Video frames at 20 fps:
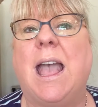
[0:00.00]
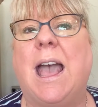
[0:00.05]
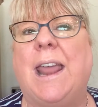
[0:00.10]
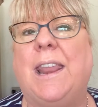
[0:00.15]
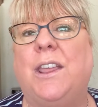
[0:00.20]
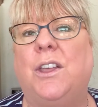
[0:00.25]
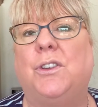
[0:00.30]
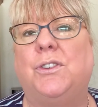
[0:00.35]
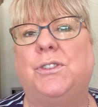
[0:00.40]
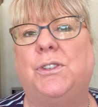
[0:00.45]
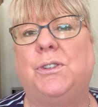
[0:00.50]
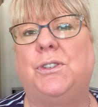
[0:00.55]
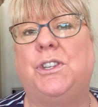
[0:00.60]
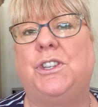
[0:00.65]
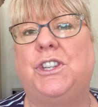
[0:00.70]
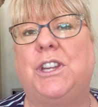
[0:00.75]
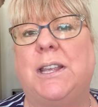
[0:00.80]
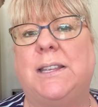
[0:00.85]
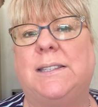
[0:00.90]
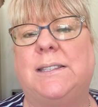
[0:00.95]
And I also
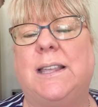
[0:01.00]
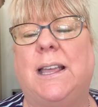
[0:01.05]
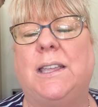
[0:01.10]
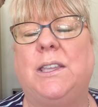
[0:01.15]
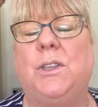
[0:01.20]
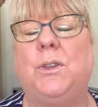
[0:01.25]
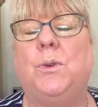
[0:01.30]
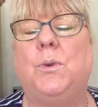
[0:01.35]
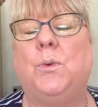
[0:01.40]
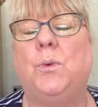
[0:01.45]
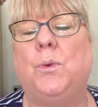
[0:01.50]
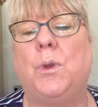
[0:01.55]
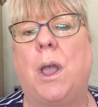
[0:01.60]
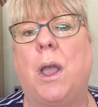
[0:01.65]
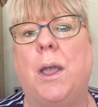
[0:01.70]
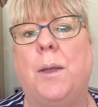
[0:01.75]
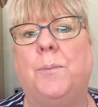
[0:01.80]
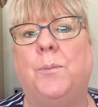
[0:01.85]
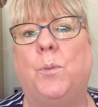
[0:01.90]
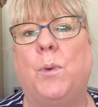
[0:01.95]
suggest that you
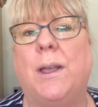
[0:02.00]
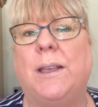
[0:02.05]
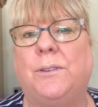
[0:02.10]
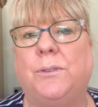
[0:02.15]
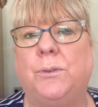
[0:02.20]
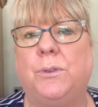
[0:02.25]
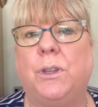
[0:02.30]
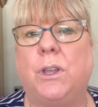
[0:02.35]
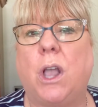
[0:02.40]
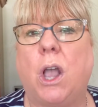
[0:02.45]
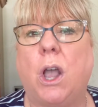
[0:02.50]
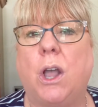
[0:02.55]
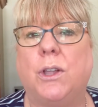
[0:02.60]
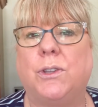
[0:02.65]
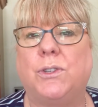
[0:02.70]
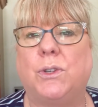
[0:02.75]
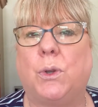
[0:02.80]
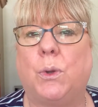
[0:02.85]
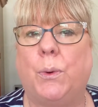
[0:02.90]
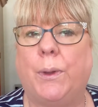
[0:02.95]
um, work through the
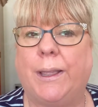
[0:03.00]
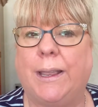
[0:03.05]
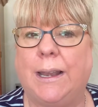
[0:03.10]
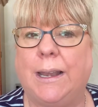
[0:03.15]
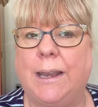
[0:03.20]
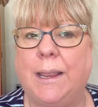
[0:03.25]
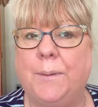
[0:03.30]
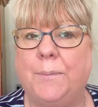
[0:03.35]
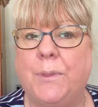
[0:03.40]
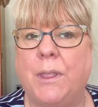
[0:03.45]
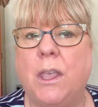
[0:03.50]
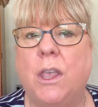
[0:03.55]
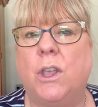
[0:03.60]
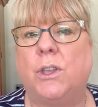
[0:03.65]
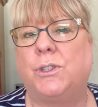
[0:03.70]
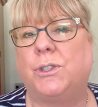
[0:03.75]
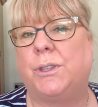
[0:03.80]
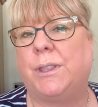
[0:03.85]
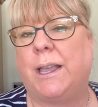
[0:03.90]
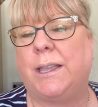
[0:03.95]
cards quickly
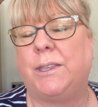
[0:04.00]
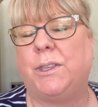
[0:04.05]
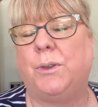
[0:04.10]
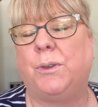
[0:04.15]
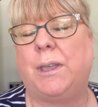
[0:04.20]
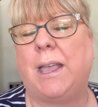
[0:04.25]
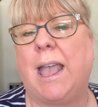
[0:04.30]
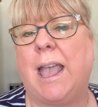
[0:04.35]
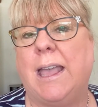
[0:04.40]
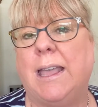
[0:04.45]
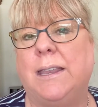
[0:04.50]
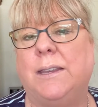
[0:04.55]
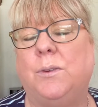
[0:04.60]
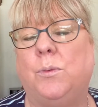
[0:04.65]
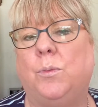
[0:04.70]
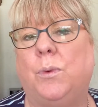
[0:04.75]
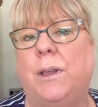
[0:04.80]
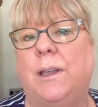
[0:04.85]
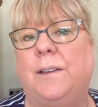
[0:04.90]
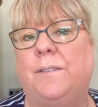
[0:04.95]
so that you
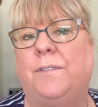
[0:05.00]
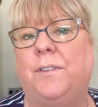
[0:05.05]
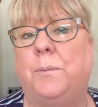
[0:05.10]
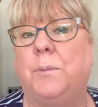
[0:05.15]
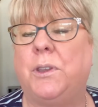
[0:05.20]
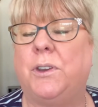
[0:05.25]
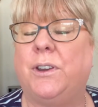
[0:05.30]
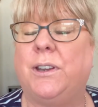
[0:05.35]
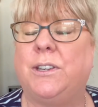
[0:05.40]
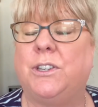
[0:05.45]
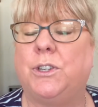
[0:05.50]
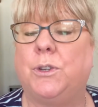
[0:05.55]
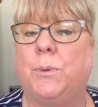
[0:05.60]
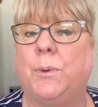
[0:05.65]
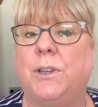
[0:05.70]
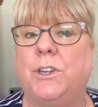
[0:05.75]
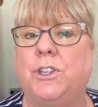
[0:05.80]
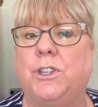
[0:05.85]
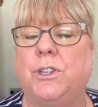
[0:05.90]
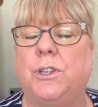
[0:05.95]
can work from your
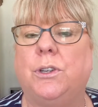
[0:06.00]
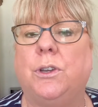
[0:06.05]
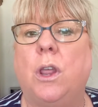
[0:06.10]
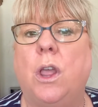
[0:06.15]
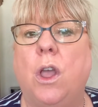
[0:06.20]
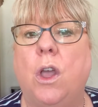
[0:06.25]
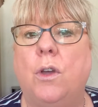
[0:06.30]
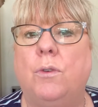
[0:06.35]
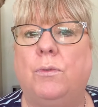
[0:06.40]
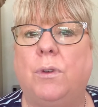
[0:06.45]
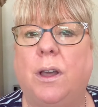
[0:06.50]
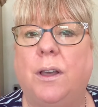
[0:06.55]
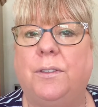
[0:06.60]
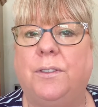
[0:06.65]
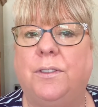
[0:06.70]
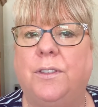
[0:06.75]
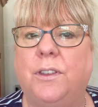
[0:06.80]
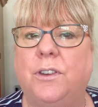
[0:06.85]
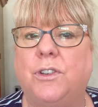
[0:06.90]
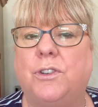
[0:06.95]
intuition
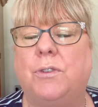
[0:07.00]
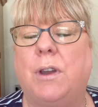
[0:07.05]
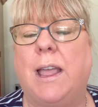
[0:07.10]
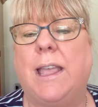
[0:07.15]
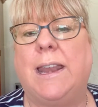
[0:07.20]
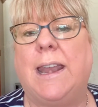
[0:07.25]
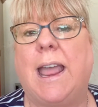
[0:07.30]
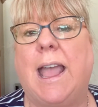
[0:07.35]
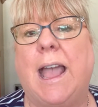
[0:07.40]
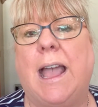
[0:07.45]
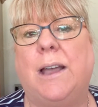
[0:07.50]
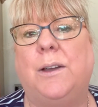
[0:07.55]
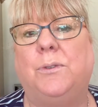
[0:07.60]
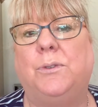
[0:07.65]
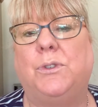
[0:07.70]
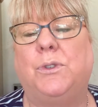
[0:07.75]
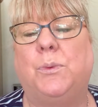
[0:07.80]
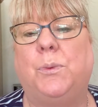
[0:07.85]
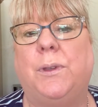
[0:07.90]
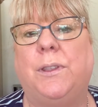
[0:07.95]
rather than trying it
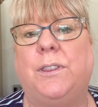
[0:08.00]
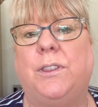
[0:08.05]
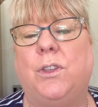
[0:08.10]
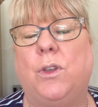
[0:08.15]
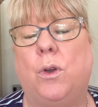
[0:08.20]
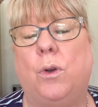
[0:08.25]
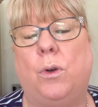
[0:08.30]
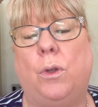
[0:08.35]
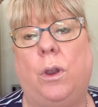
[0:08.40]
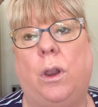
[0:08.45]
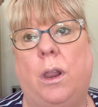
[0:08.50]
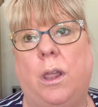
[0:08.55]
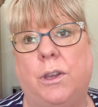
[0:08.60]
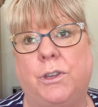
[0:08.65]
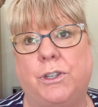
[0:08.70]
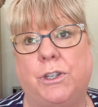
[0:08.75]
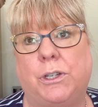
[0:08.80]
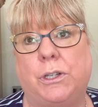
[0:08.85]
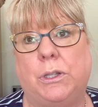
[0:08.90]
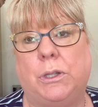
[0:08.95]
out with your
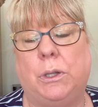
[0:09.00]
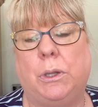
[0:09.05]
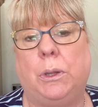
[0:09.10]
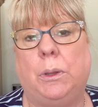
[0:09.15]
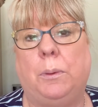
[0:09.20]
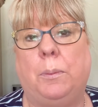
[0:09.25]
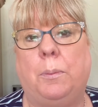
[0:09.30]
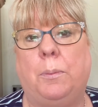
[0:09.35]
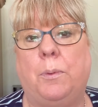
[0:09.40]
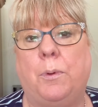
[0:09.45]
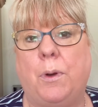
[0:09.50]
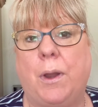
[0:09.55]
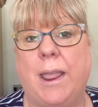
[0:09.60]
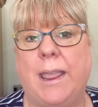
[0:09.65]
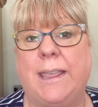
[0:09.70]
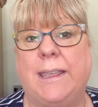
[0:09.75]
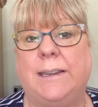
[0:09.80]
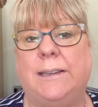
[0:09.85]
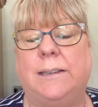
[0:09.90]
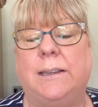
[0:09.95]
logical
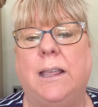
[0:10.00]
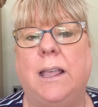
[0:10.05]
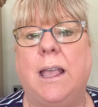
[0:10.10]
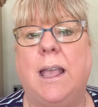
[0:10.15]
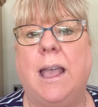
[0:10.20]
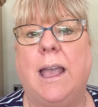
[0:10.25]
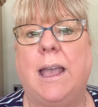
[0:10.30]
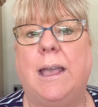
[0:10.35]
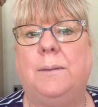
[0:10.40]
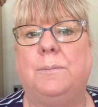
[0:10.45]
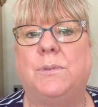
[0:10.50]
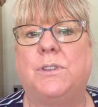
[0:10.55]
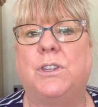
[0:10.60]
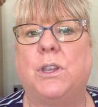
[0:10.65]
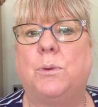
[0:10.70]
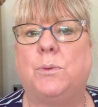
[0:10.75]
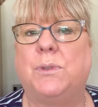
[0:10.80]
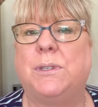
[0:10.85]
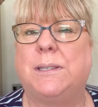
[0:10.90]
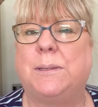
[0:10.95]
brain. Um,
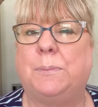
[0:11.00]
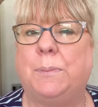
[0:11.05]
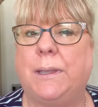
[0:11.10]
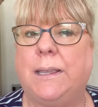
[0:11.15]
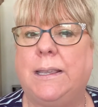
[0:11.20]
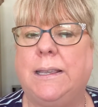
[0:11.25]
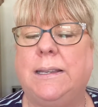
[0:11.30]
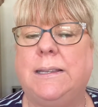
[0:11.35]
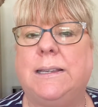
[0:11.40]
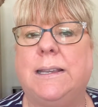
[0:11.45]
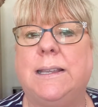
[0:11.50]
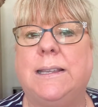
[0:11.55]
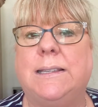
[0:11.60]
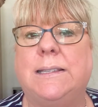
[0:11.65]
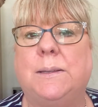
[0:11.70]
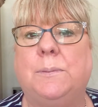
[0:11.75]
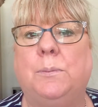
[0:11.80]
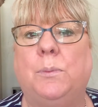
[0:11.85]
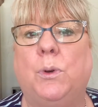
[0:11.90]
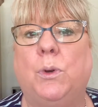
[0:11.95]
so speed
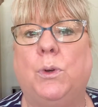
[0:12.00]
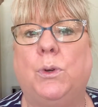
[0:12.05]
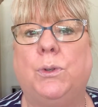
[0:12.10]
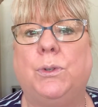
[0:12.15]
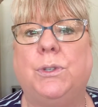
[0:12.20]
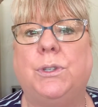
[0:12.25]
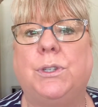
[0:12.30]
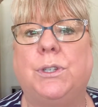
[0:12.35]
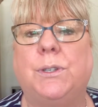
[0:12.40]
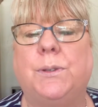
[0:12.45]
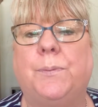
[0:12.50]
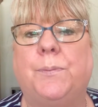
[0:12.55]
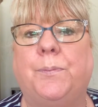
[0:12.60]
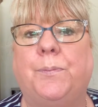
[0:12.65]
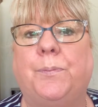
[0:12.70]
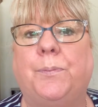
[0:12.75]
is important.